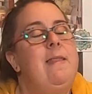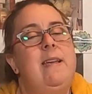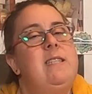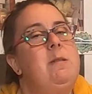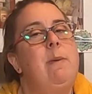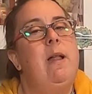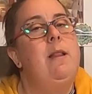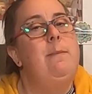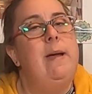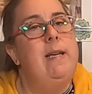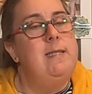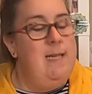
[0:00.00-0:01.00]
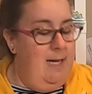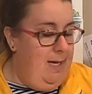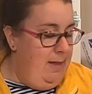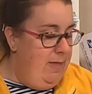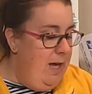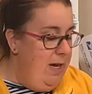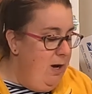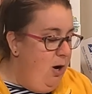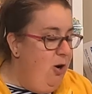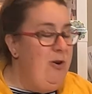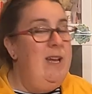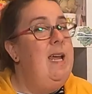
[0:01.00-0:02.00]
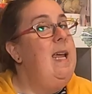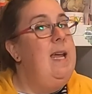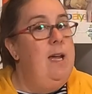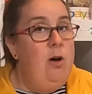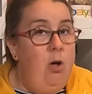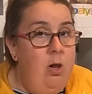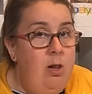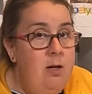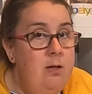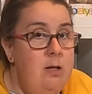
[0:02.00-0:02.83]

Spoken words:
They smell amazing. They are eel